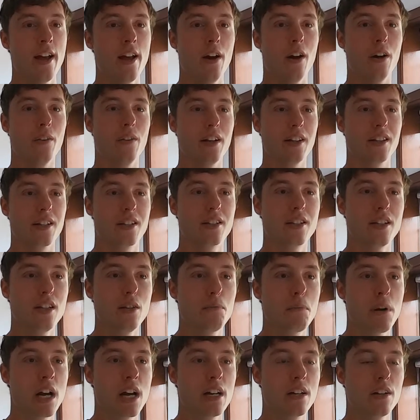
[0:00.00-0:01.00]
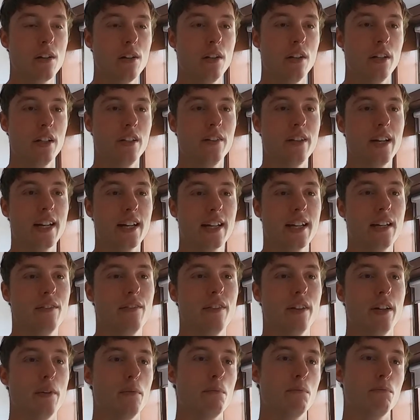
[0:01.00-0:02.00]
on like the cPanel, and then give
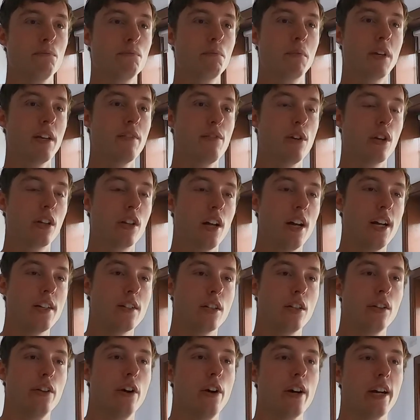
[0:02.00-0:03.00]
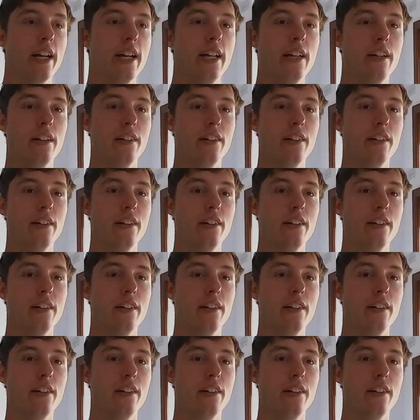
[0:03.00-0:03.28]
your clients a login